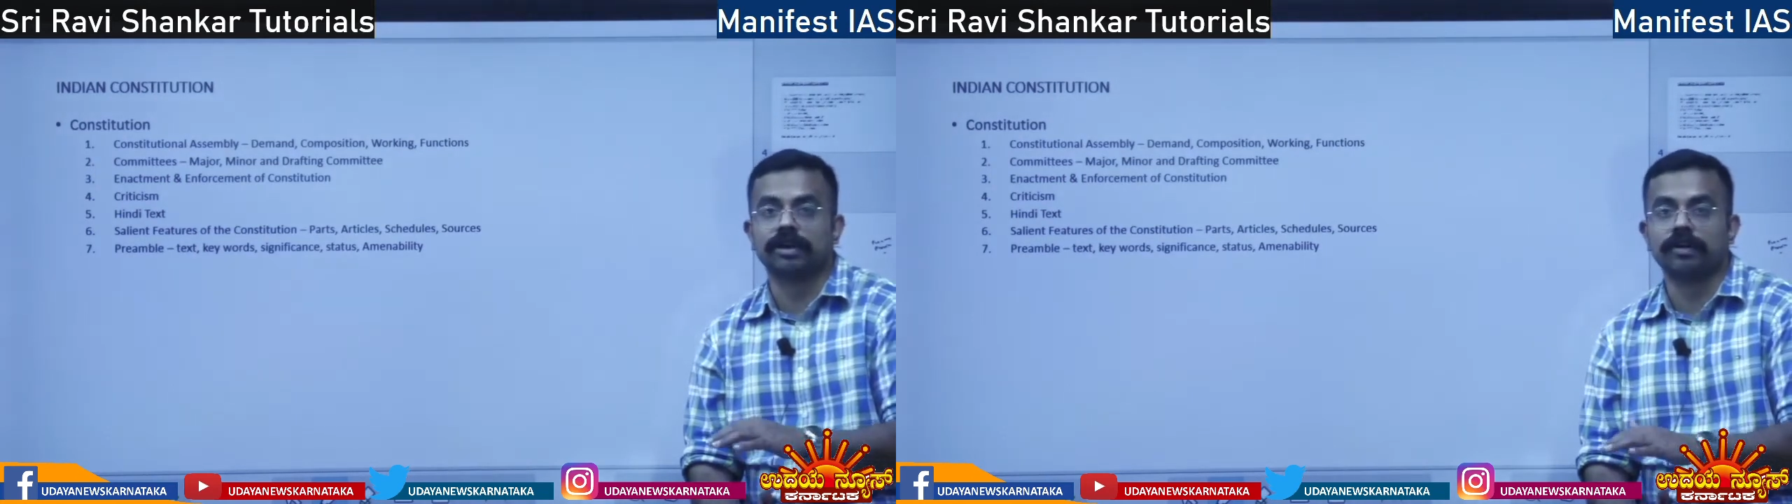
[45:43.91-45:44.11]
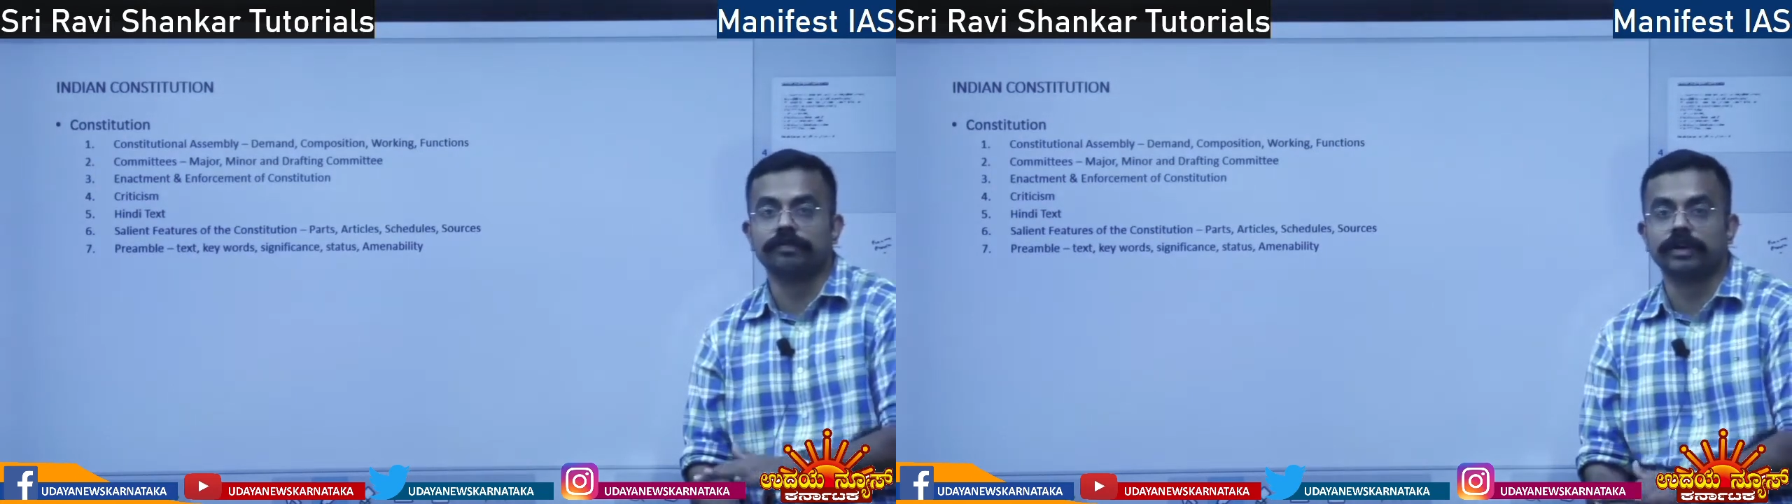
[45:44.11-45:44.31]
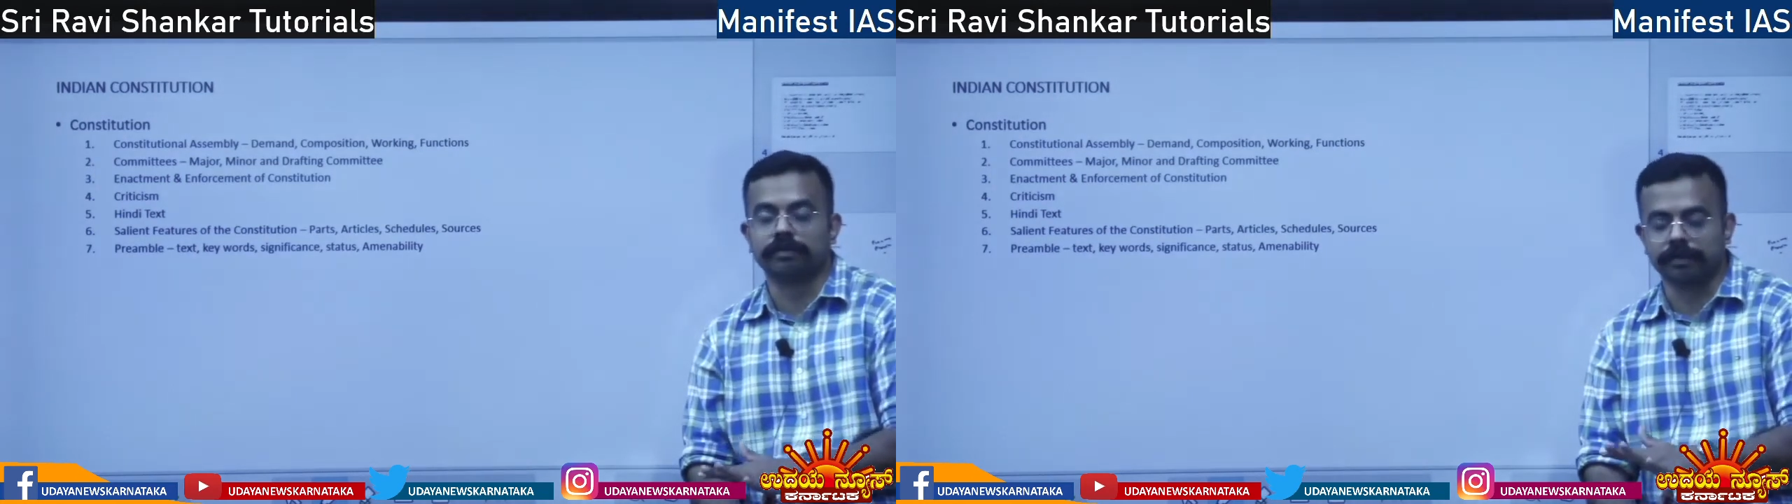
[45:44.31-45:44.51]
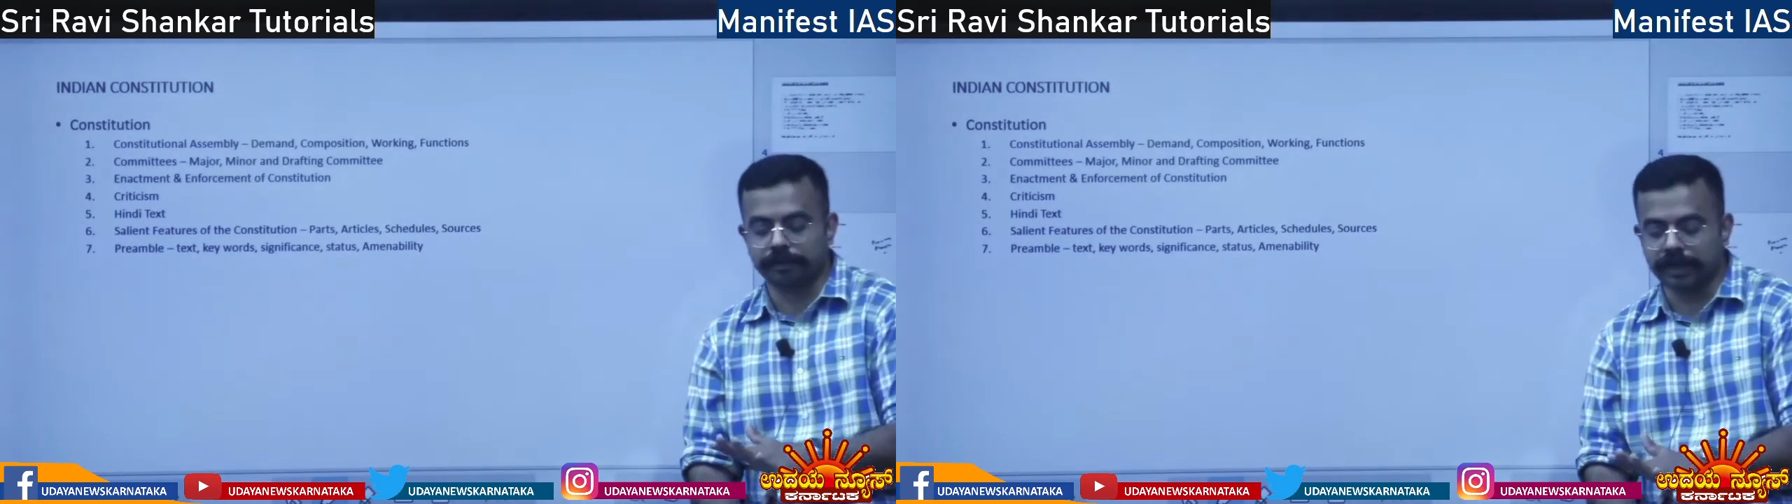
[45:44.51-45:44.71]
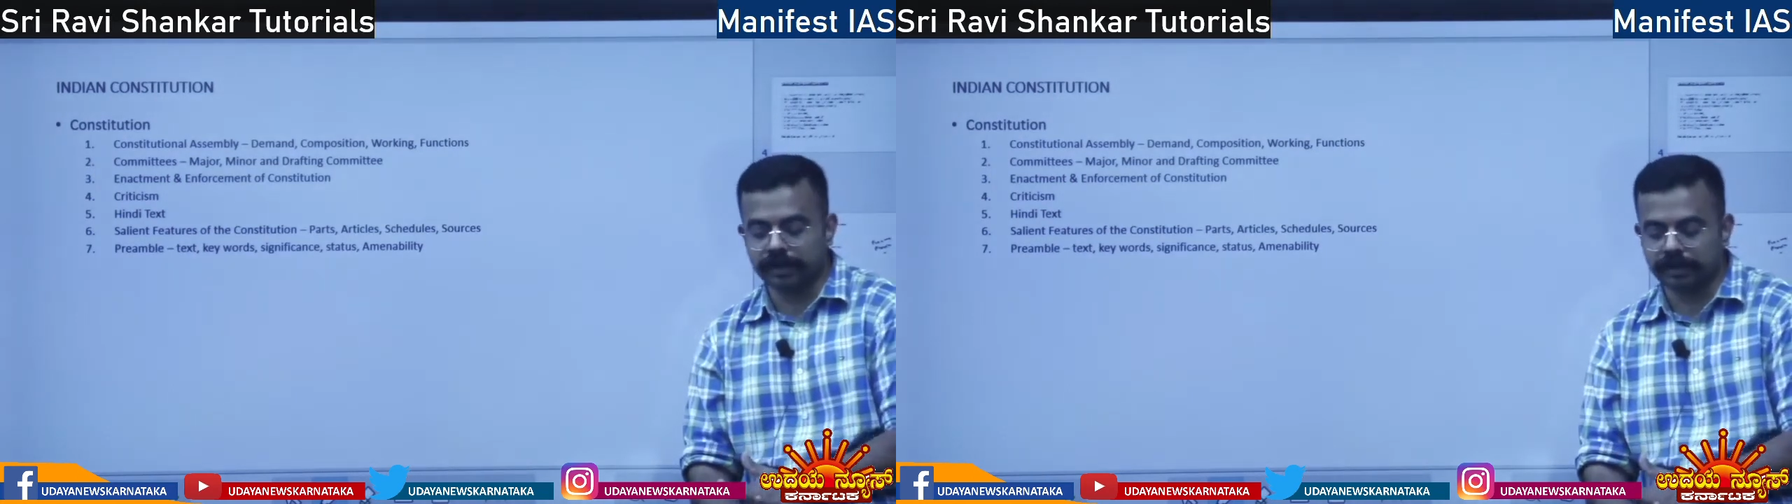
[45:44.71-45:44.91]
of
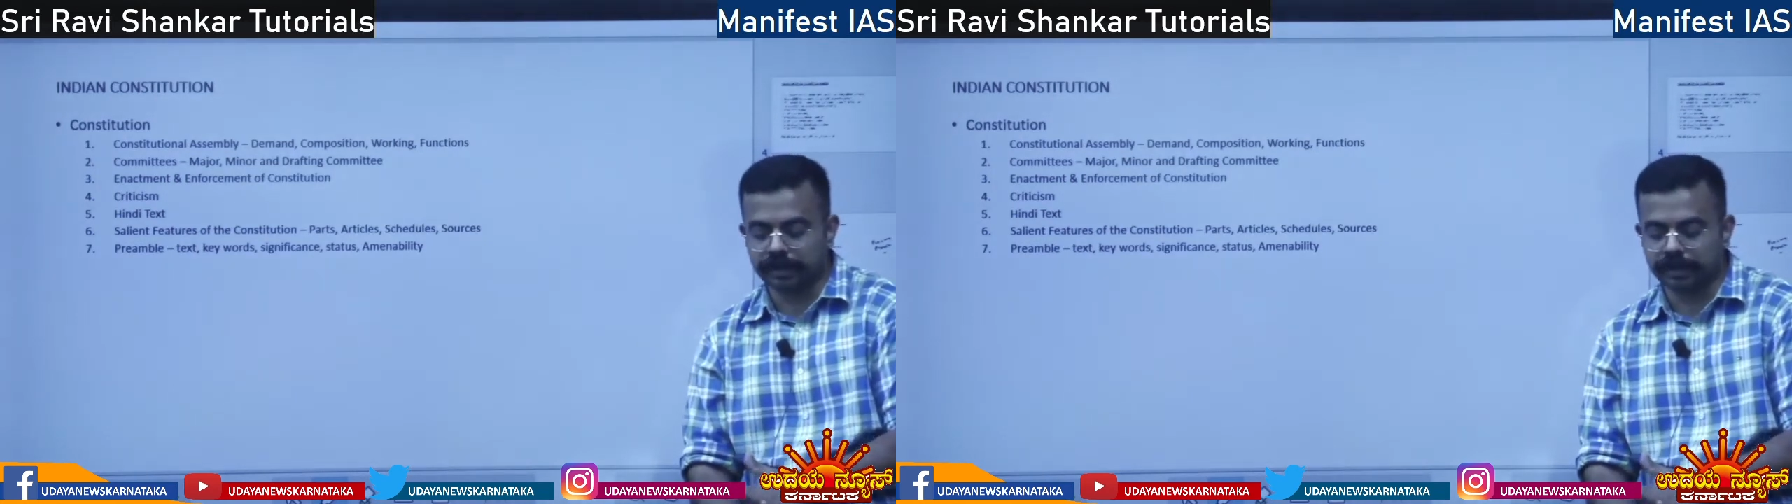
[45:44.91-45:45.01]
November